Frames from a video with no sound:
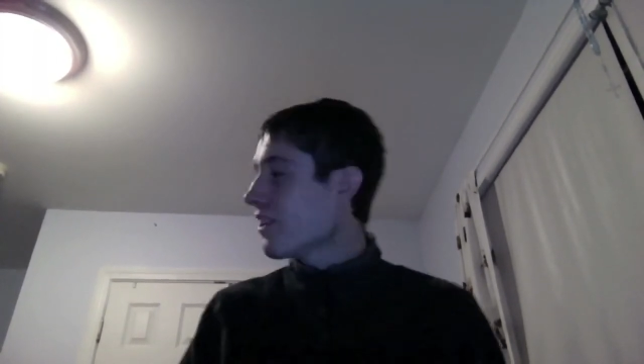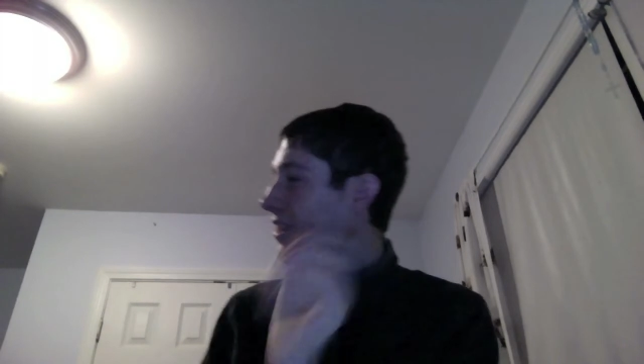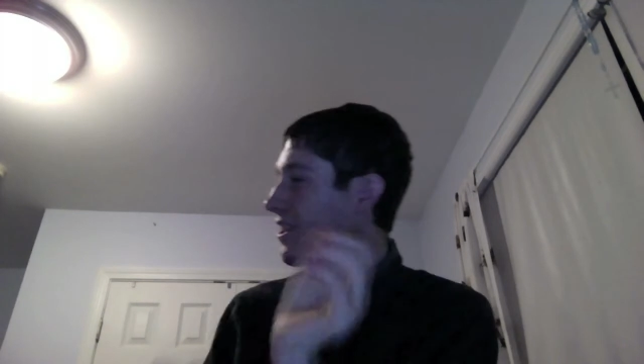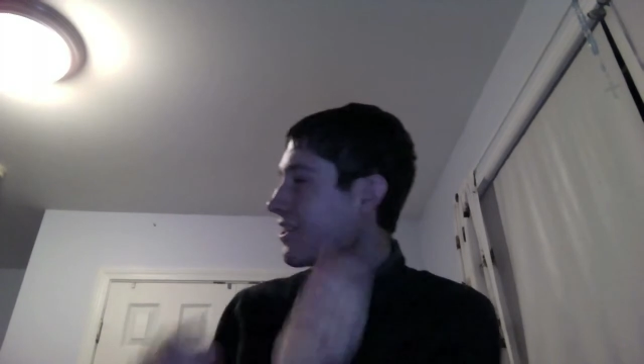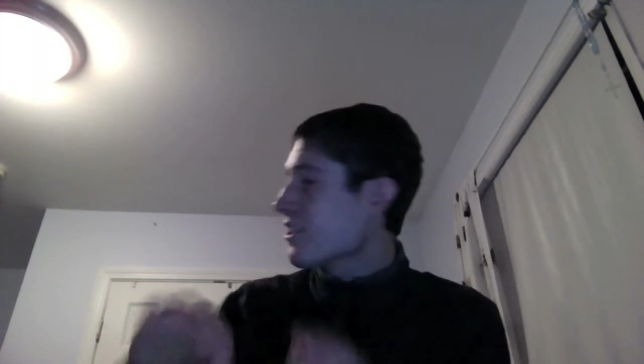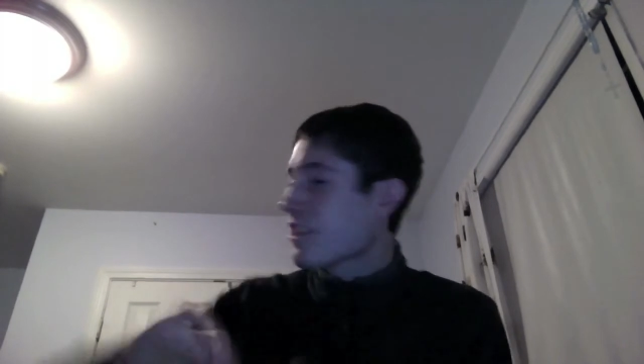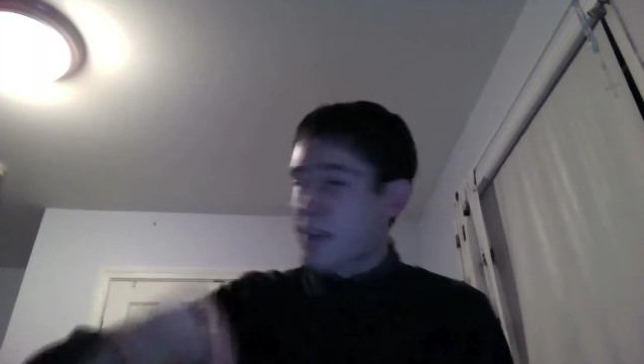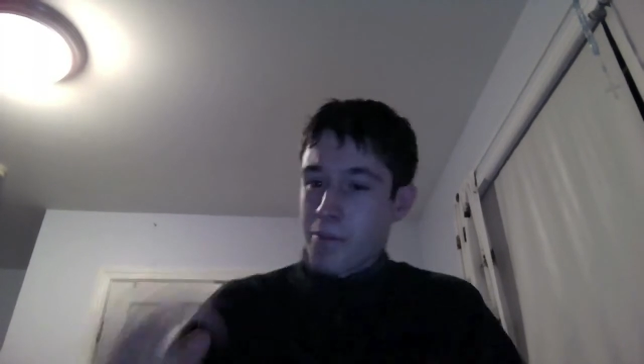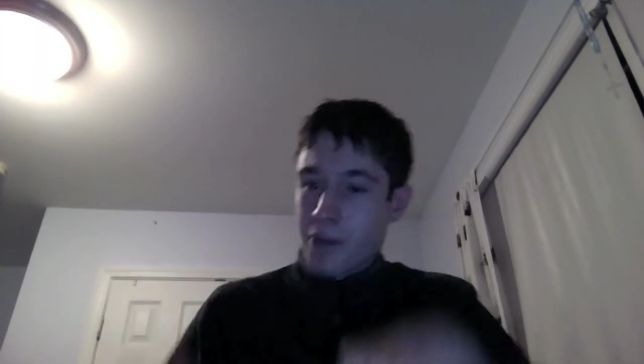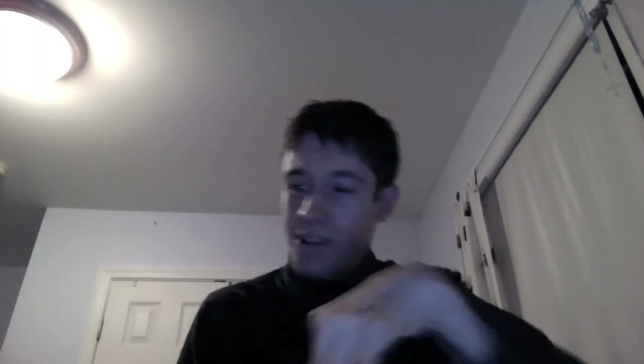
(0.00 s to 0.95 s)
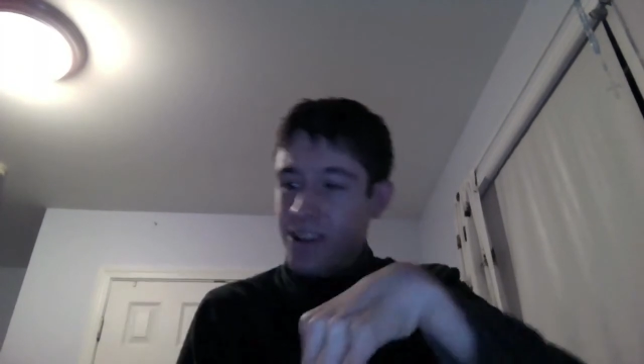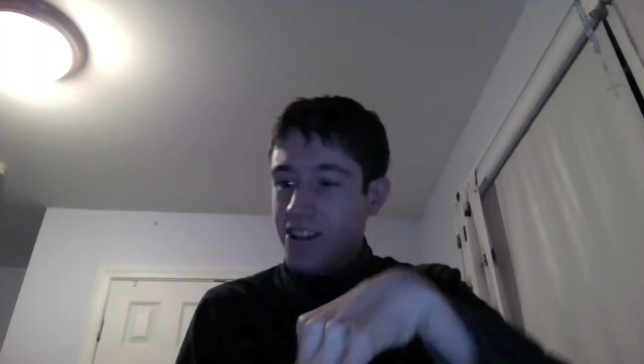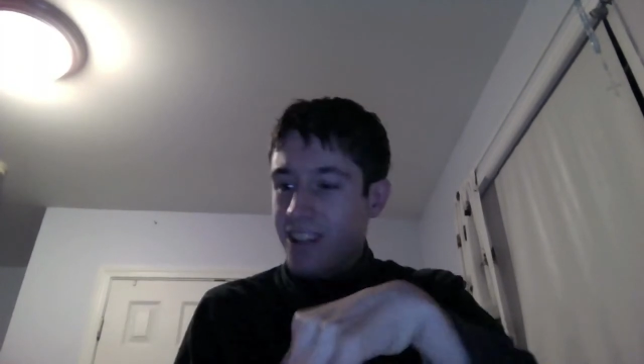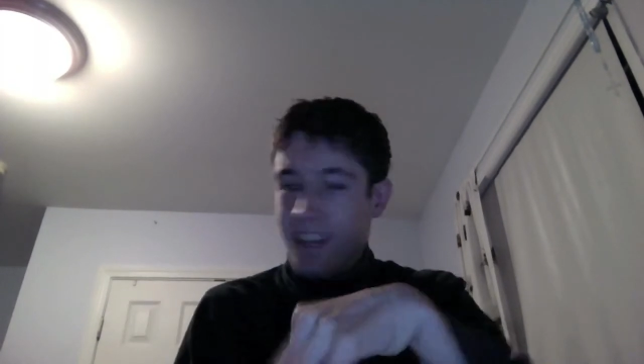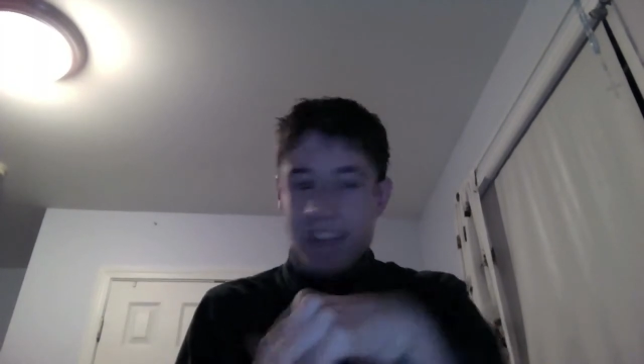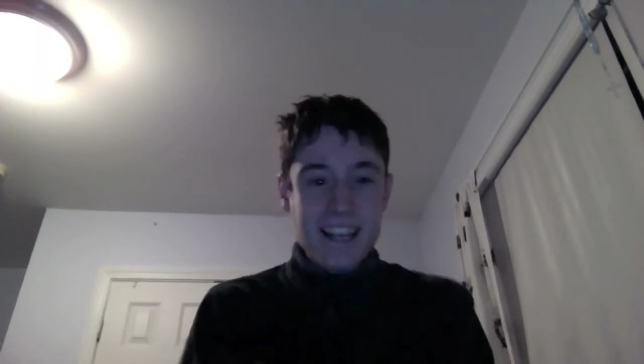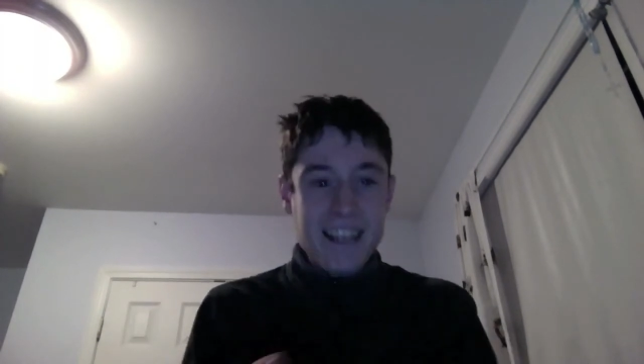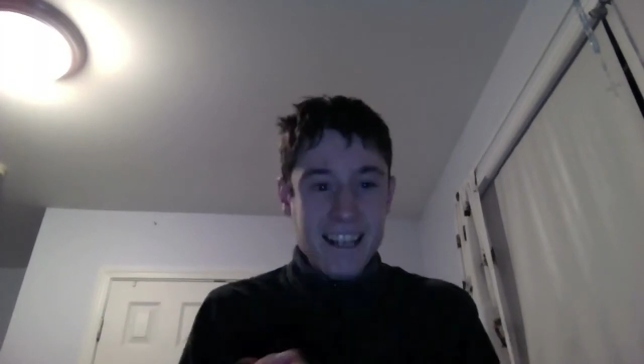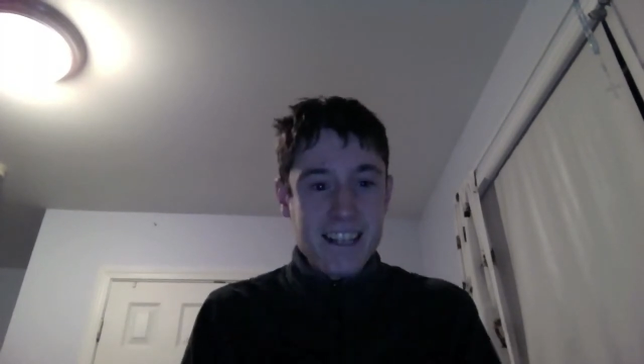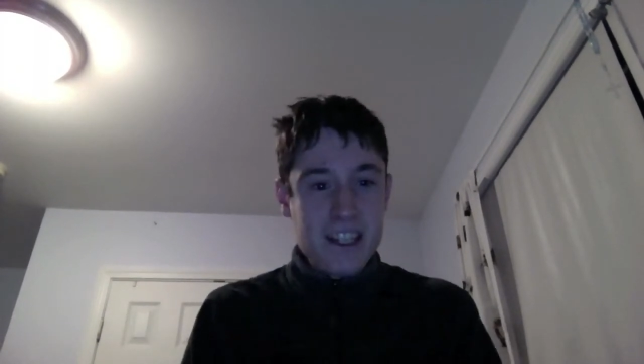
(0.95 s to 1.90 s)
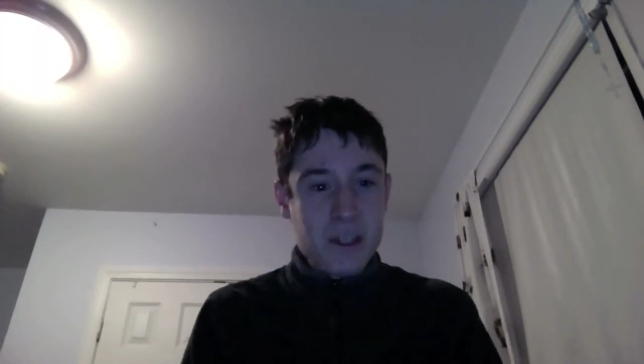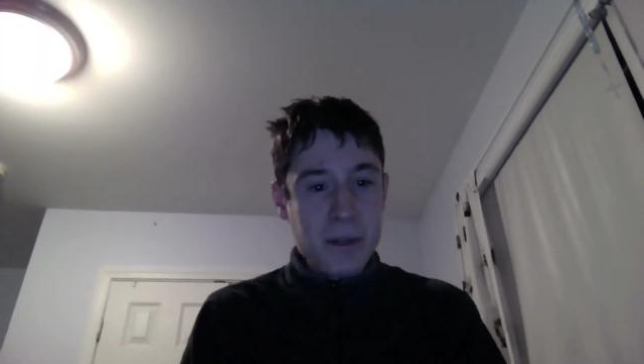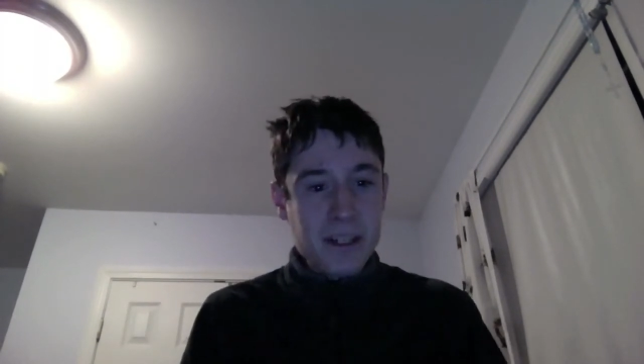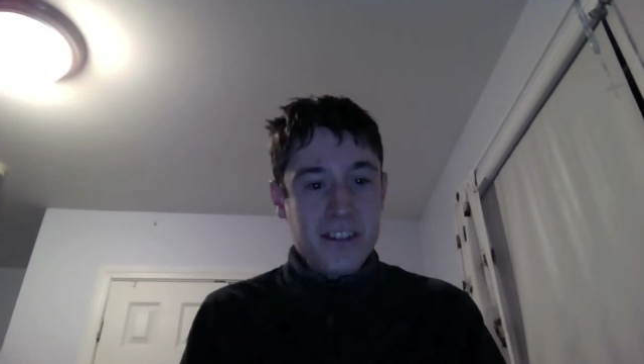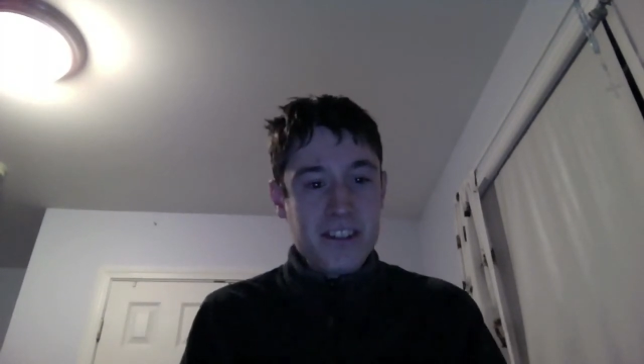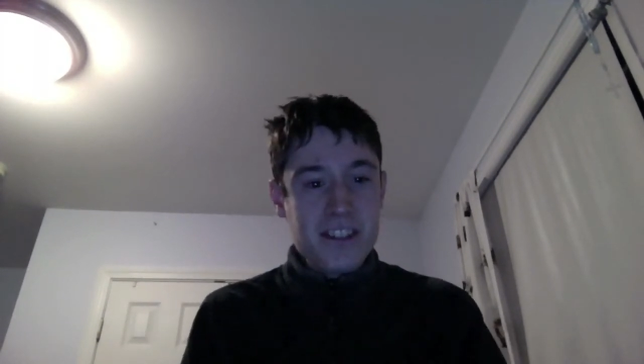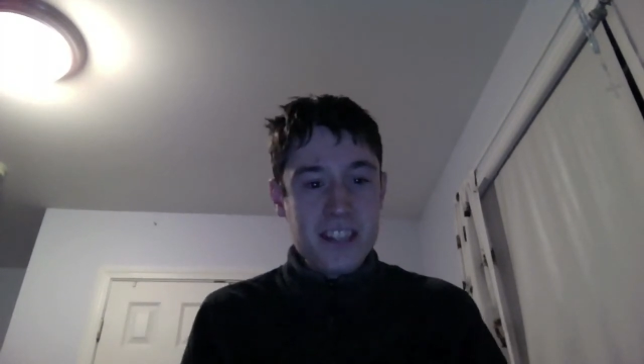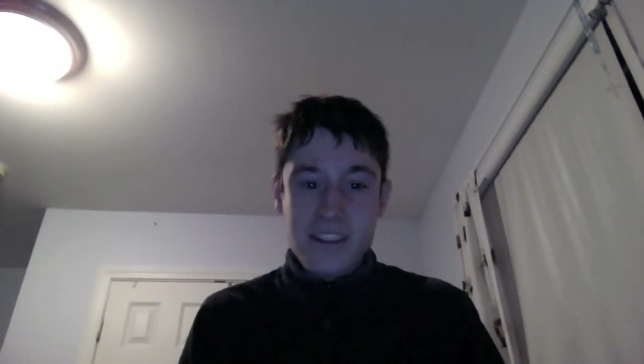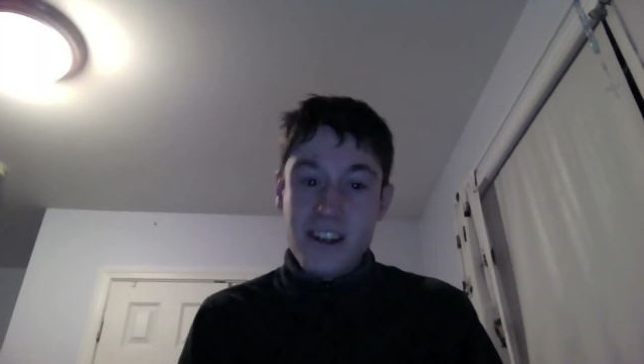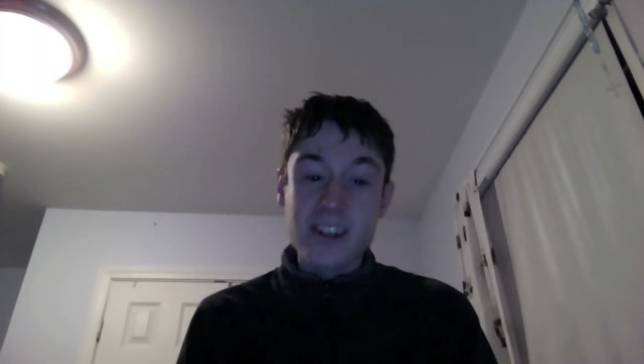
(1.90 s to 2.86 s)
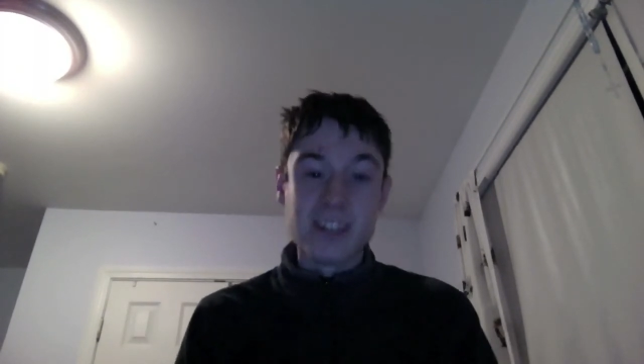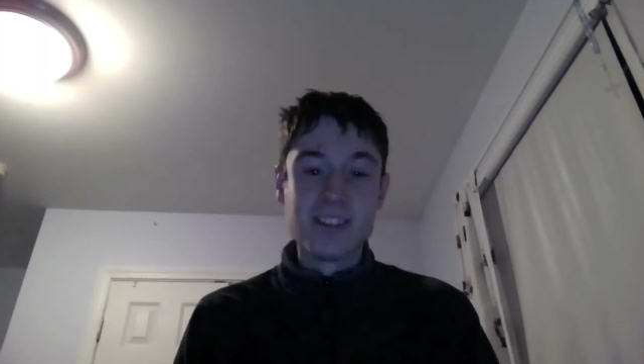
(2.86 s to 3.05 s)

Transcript: They turn their computers, and it's a picture of the same girl.